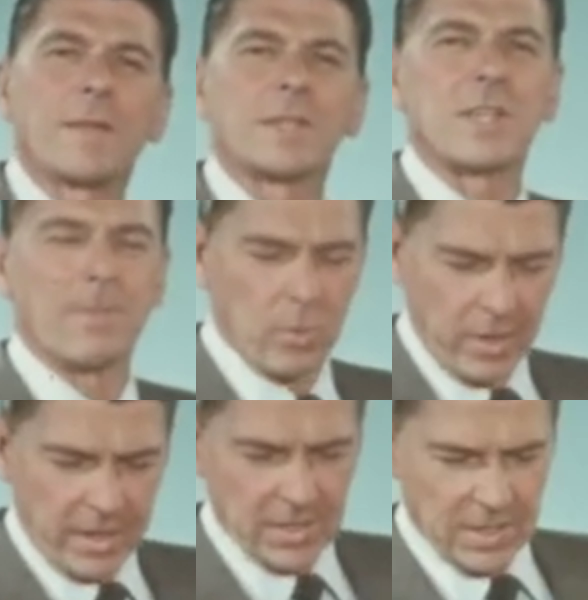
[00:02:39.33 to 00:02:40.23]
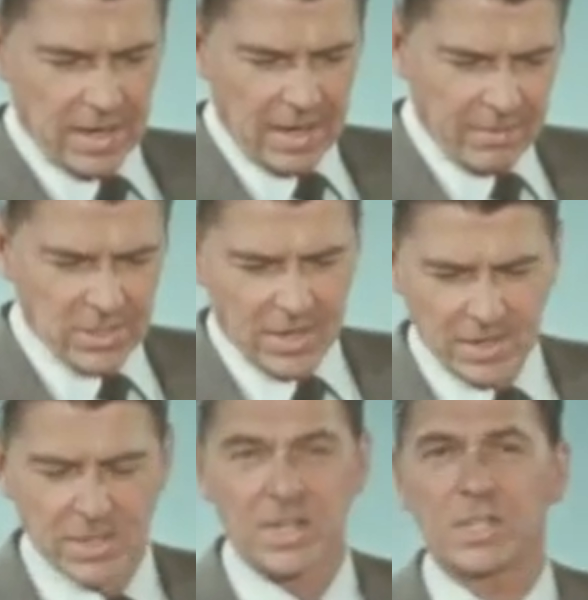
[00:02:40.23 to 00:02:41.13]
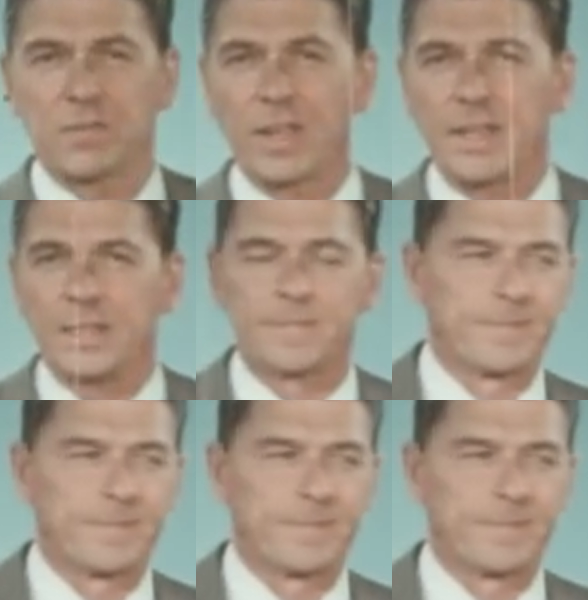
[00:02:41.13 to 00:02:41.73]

other submarines in the Navy's underseas fleet.